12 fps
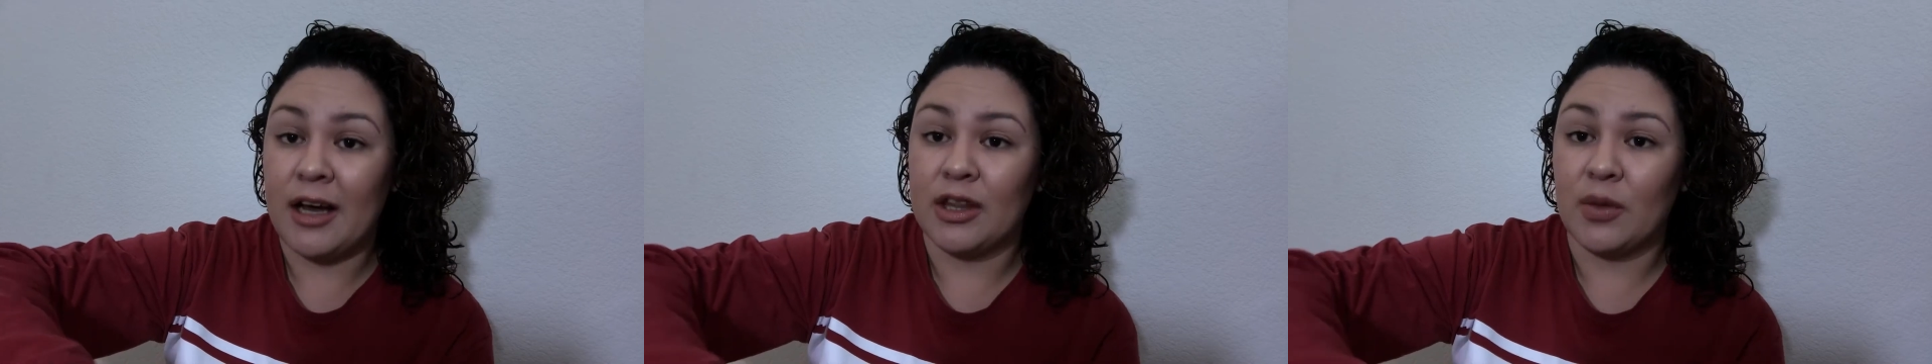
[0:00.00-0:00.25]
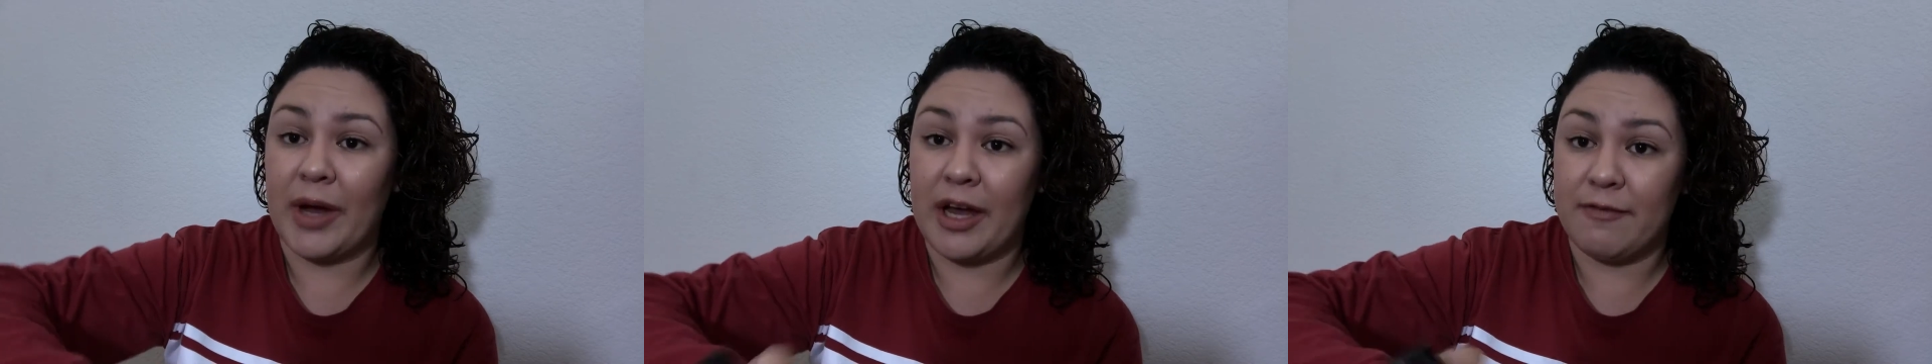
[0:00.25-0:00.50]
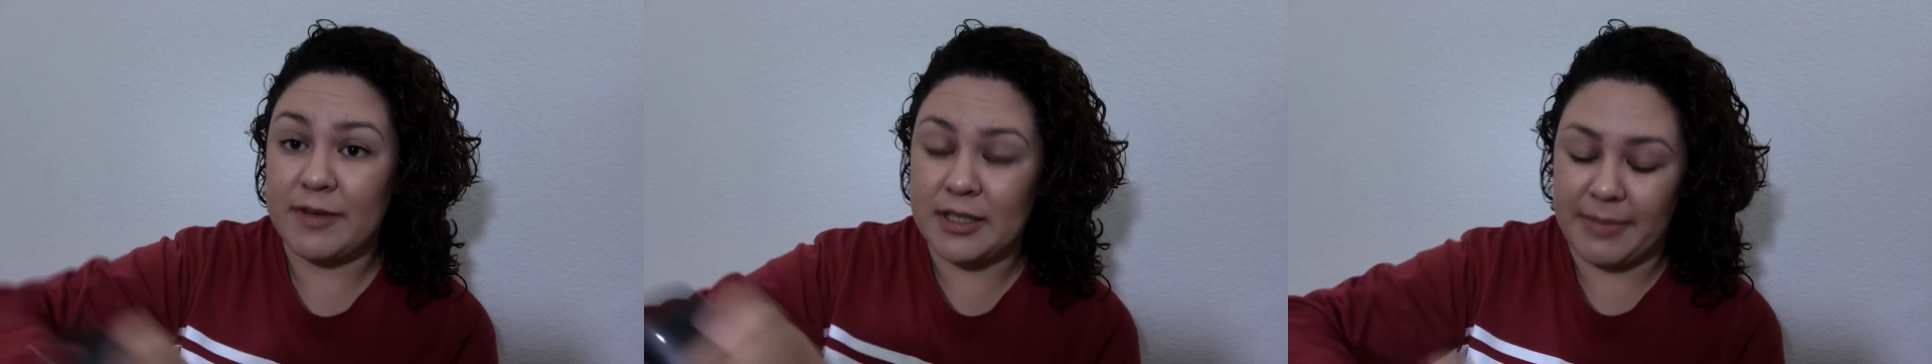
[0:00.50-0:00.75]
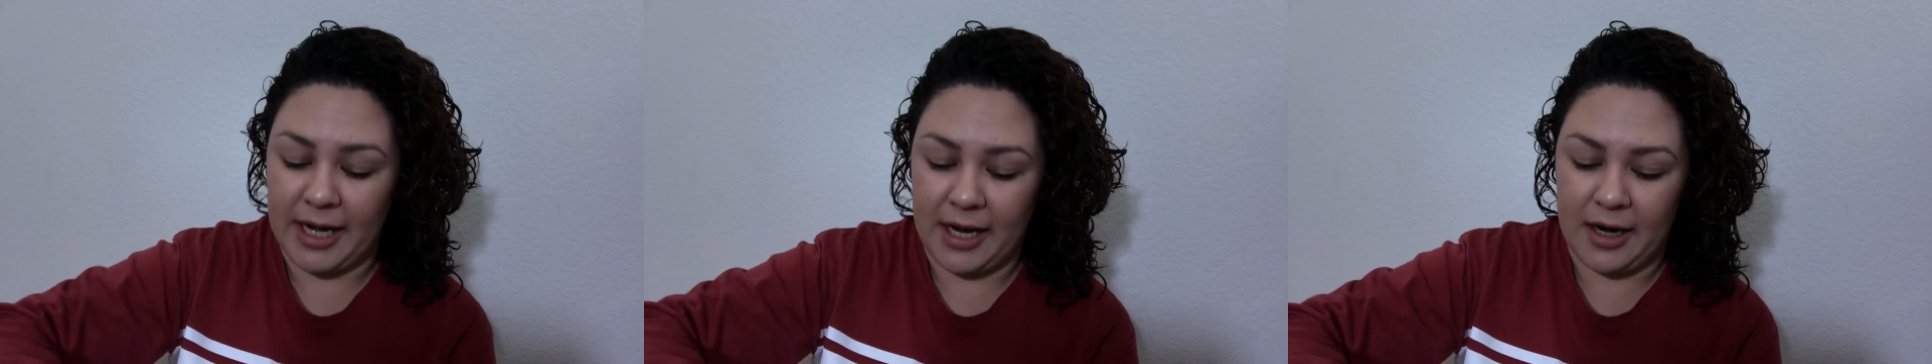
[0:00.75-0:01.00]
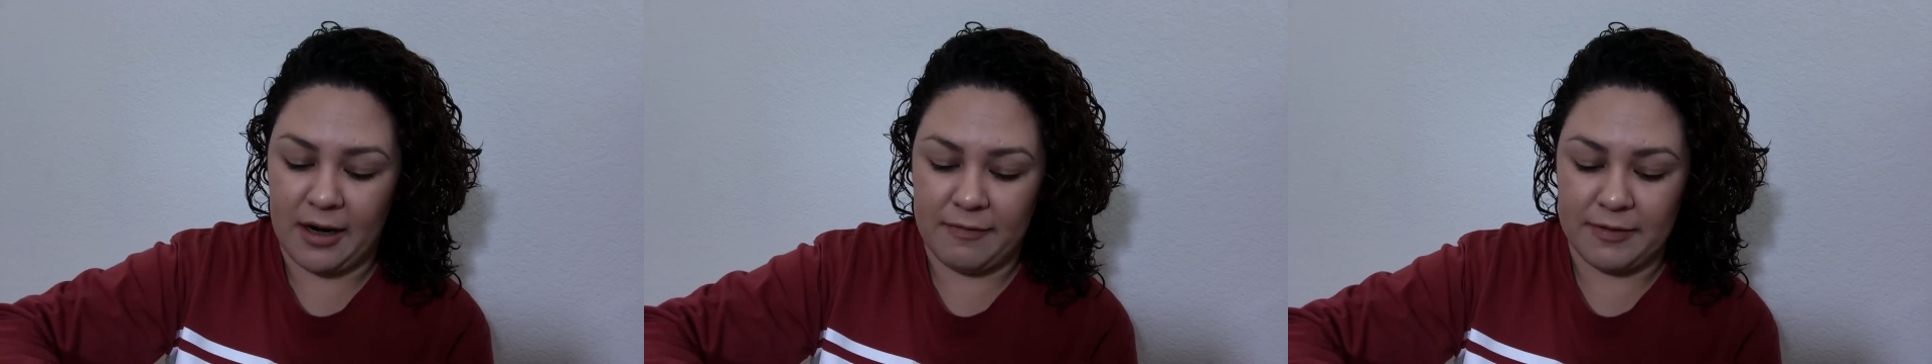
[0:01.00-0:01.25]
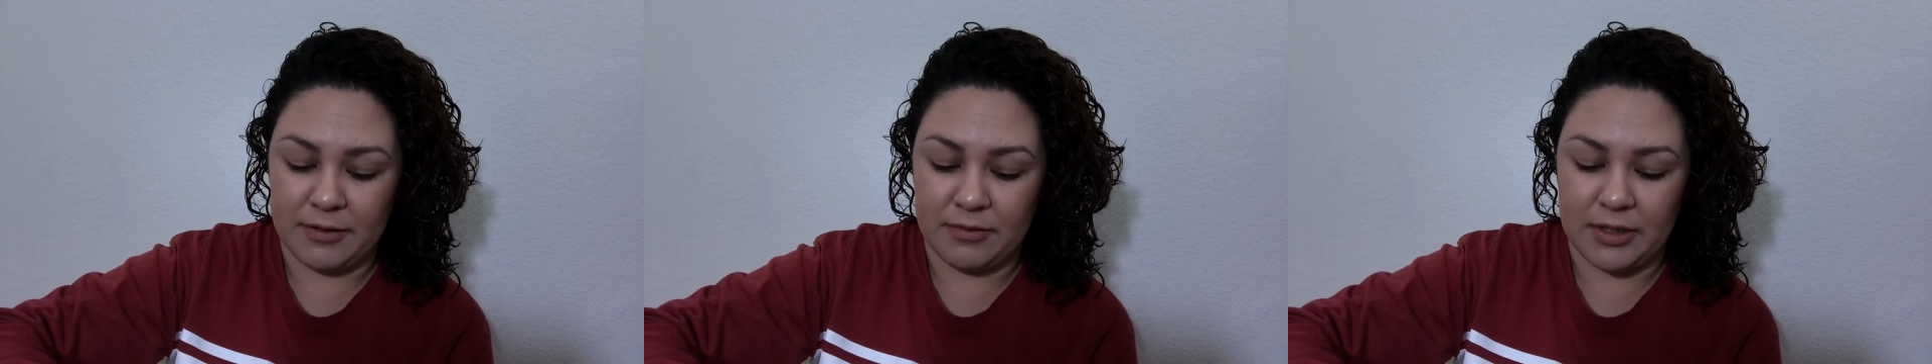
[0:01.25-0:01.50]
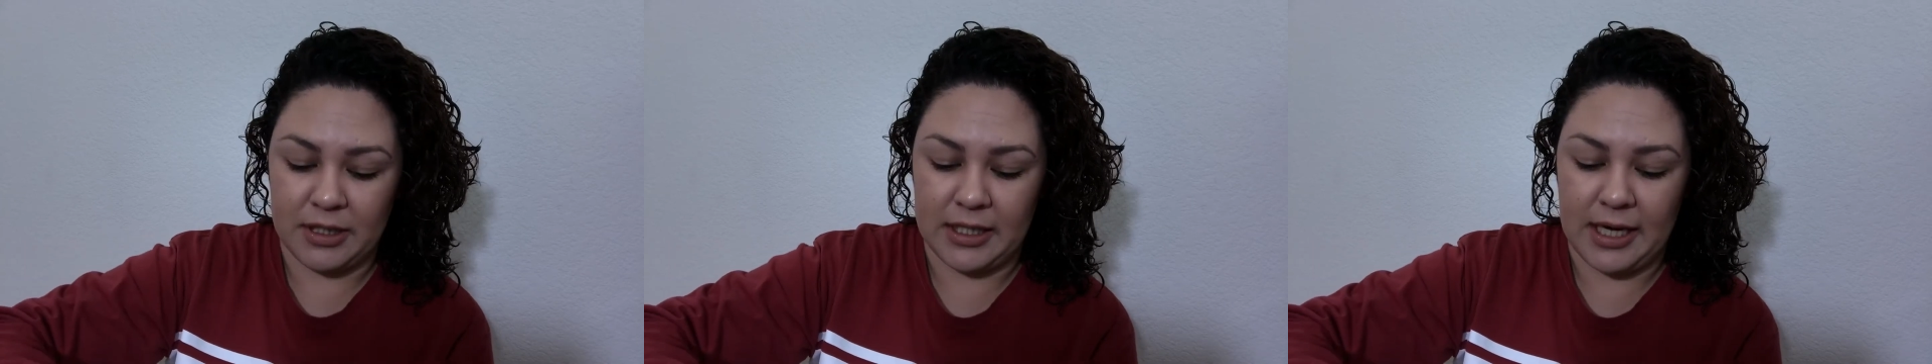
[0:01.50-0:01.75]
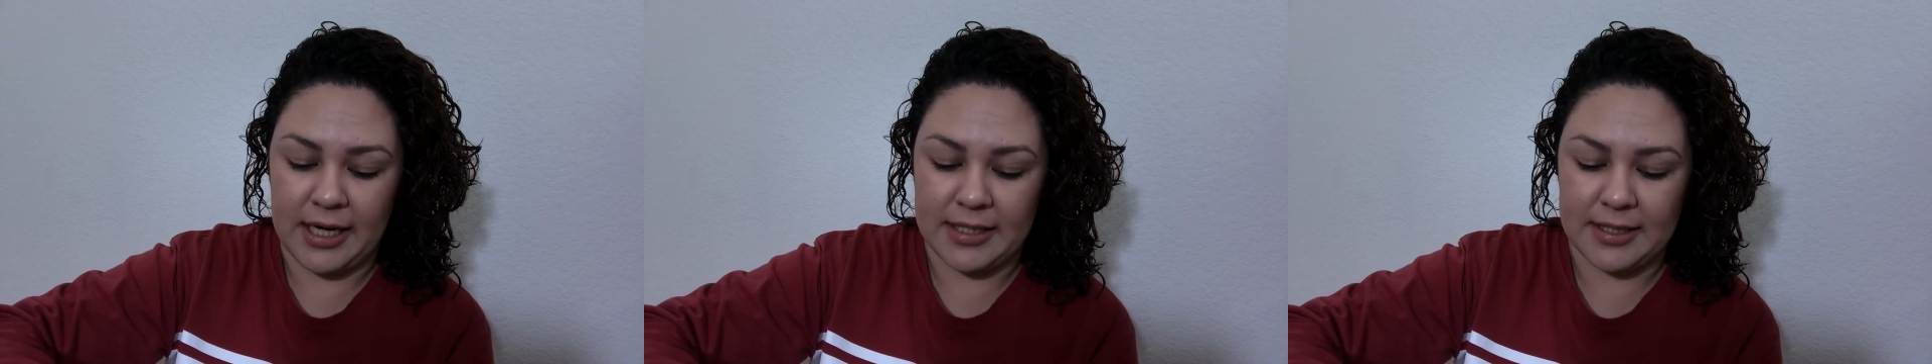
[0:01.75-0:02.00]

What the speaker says: the way it feels on my hair feels really nice,